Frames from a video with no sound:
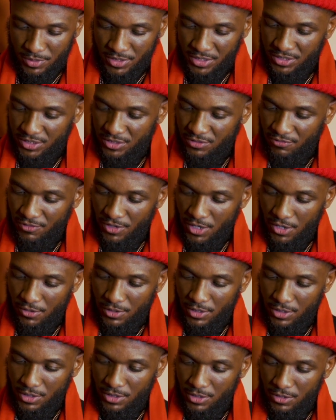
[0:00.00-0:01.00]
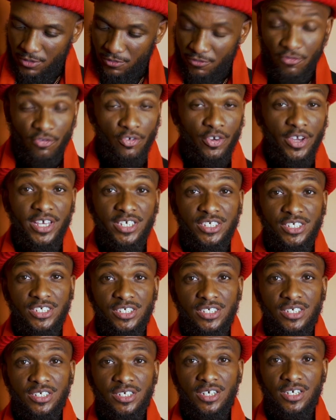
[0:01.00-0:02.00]
but it's very uh,
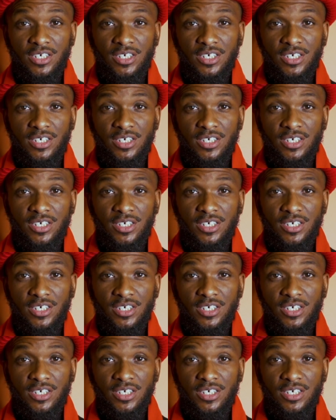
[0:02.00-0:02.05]
fresh.